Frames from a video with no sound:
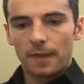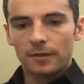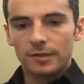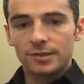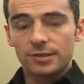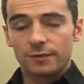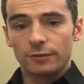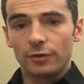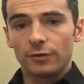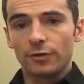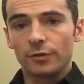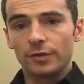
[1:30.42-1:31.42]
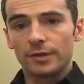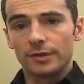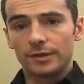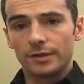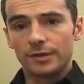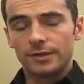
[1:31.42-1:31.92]
This is a view, though,
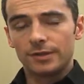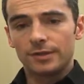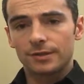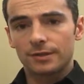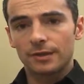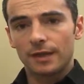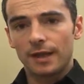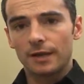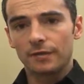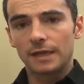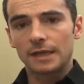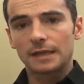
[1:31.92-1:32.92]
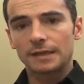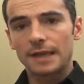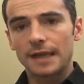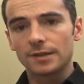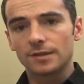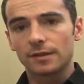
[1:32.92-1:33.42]
that is heavily
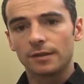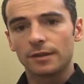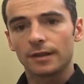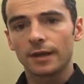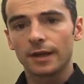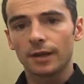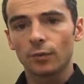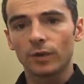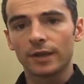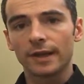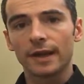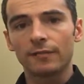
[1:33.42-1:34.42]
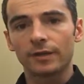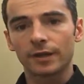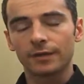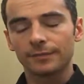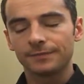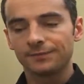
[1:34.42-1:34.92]
contested within Africa.